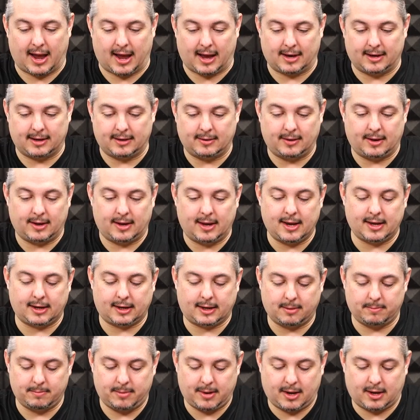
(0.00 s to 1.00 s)
And it
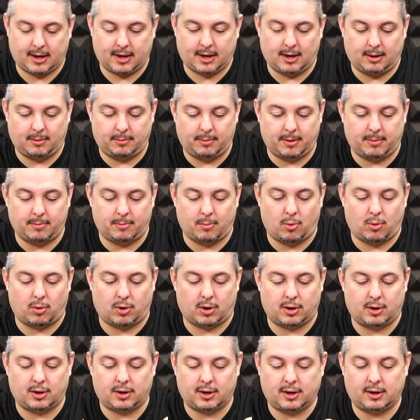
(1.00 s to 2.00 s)
can be a little bit
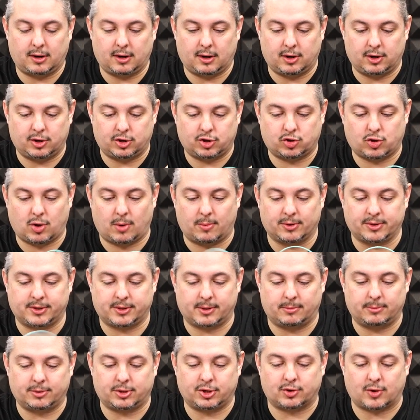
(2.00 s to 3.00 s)
more
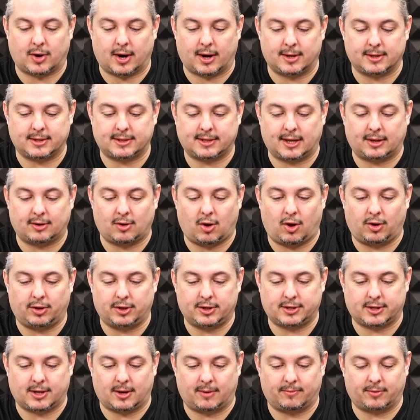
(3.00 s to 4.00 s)
troublesome to try to set all
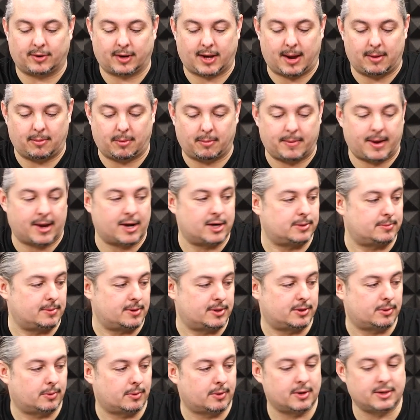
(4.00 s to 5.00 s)
this up for cable
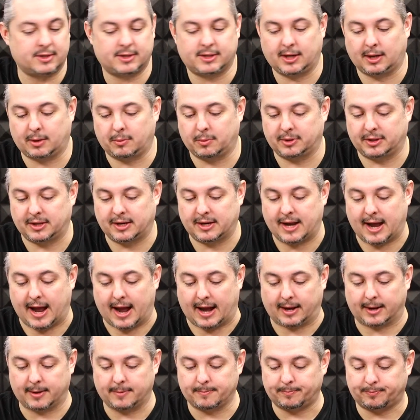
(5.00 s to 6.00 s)
management. So we're going to stick with the D
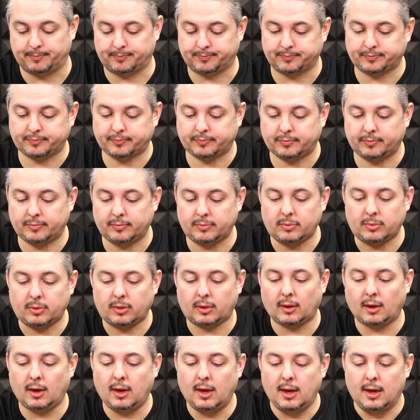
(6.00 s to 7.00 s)
A C.
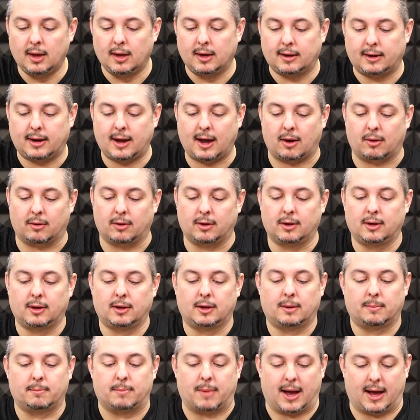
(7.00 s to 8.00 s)
Now,
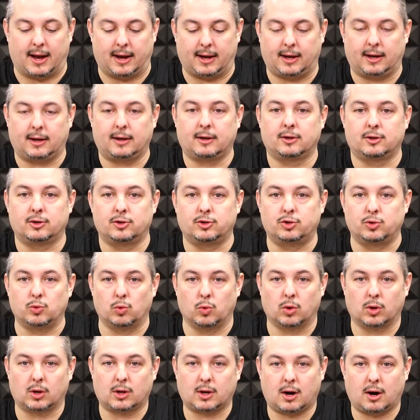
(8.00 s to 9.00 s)
buying
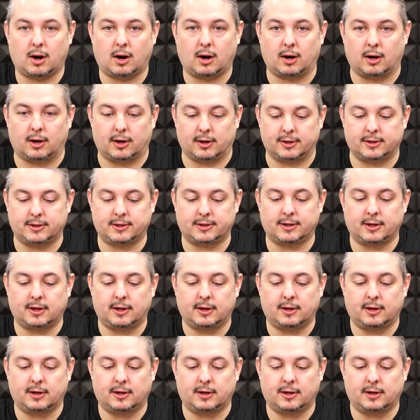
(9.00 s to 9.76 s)
dual cards.